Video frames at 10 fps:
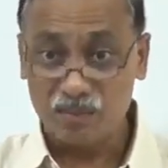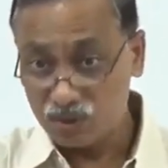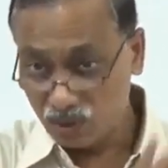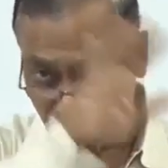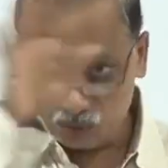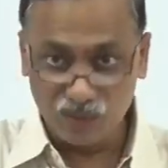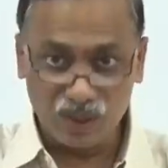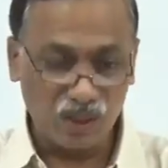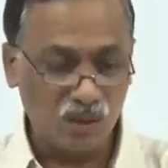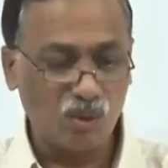So you have to
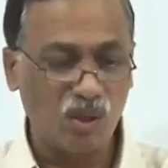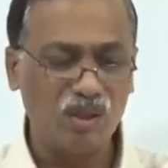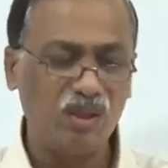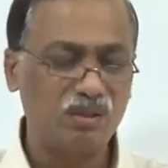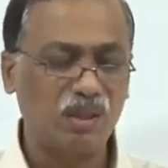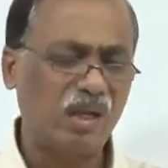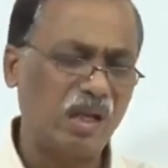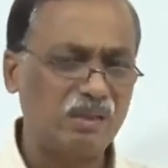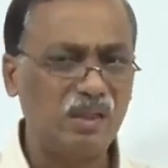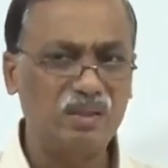work in coordination and
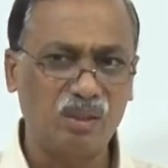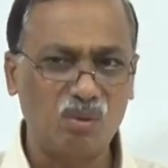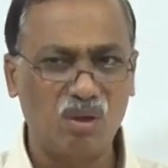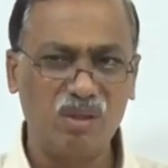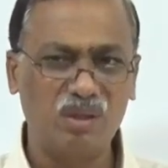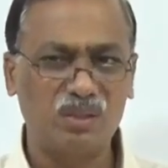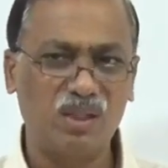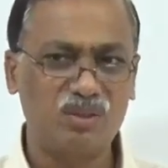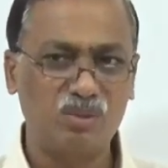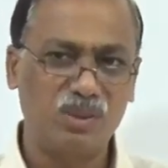I think the coordination
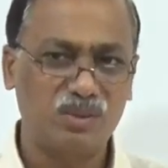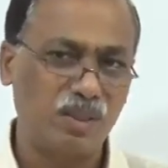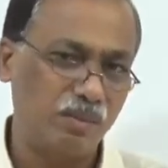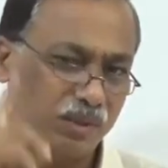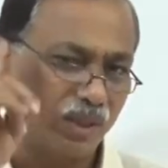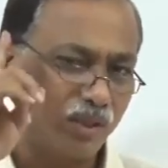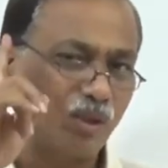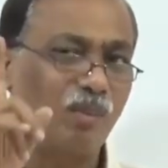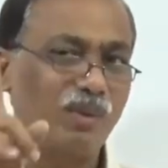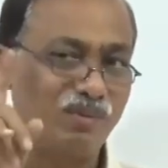has to be established at
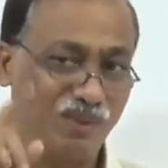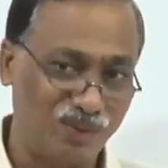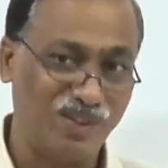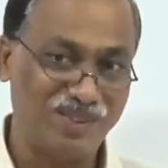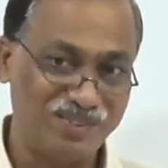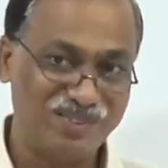top level only,